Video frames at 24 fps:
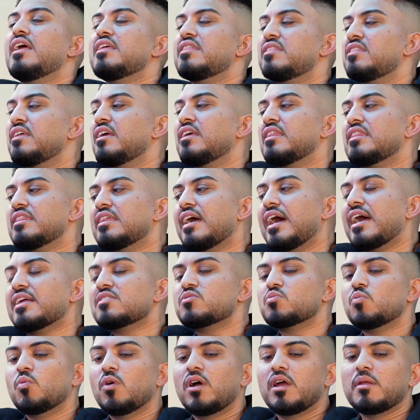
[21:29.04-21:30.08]
I think
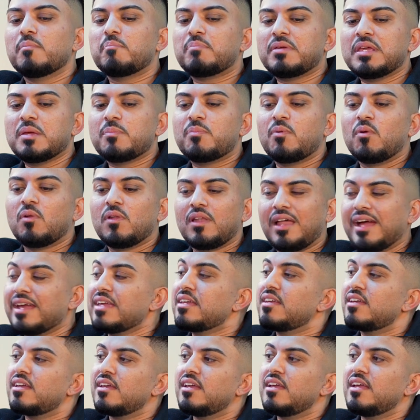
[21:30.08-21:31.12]
that's what people
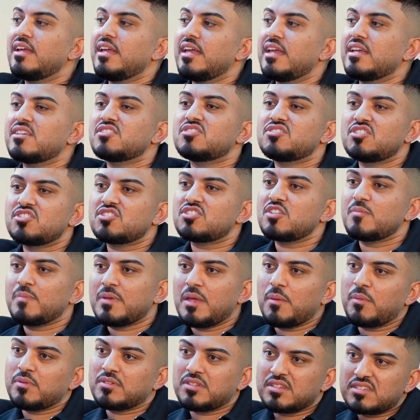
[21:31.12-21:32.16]
like, is just to be
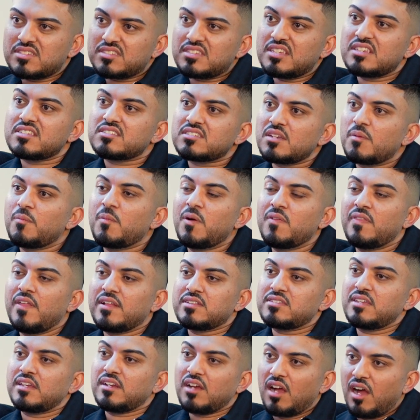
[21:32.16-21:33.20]
able to see someone
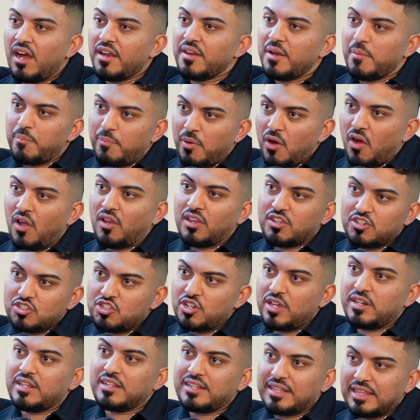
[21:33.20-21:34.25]
that's like
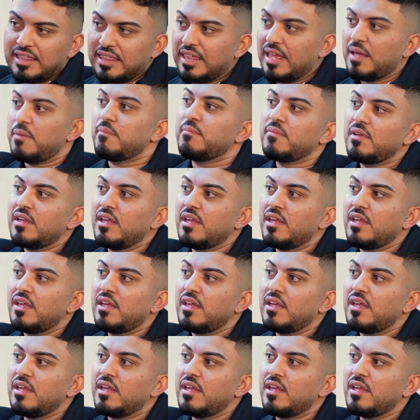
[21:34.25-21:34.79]
unapologetically them.